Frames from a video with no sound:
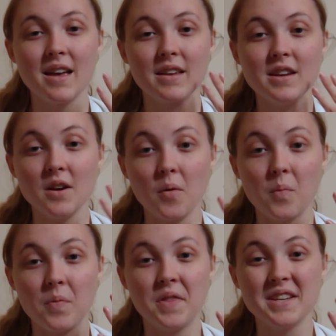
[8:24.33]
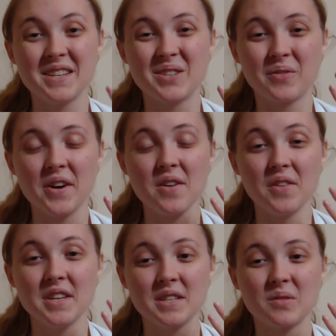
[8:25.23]
this is real,
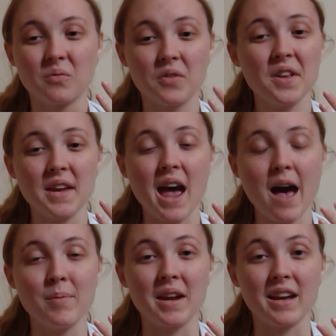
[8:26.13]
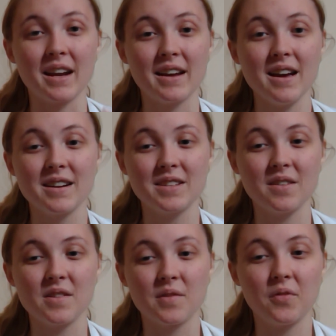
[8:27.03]
this is really happening, and I kind of
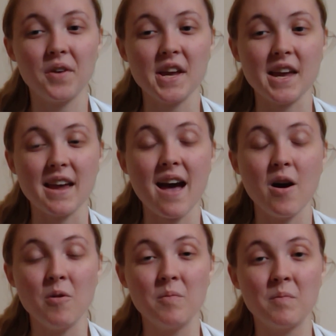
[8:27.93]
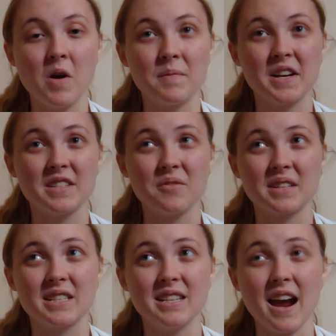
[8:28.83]
started freaking out. One, because I was
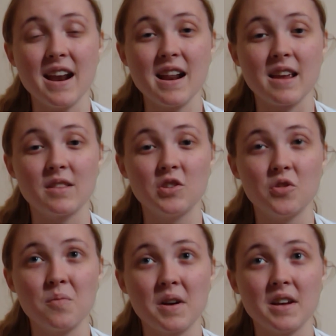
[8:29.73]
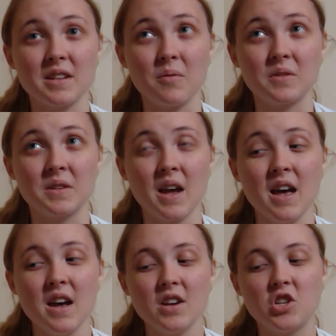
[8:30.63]
excited, and two, because I was
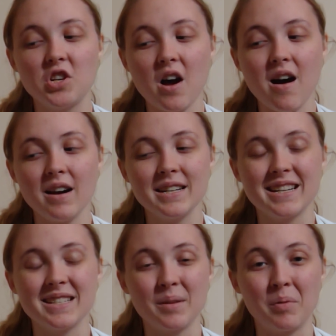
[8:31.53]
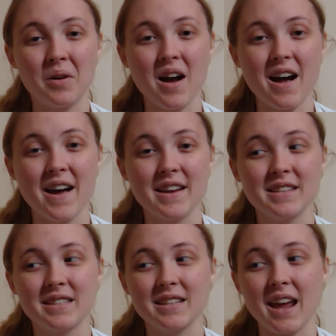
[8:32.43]
shocked and
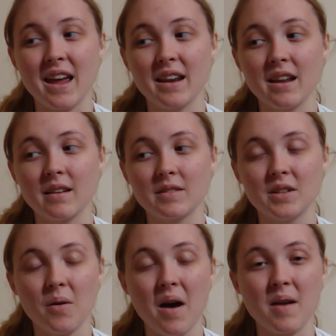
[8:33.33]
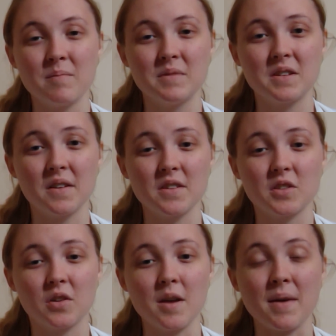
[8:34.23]
surprised, and so I started
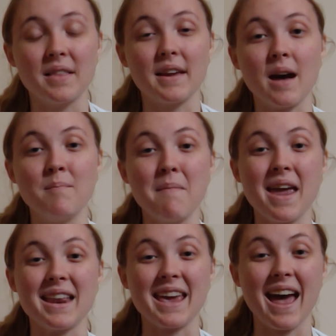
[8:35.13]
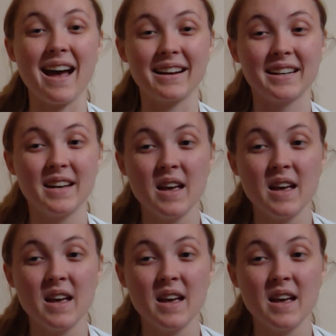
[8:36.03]
screaming like a maniac.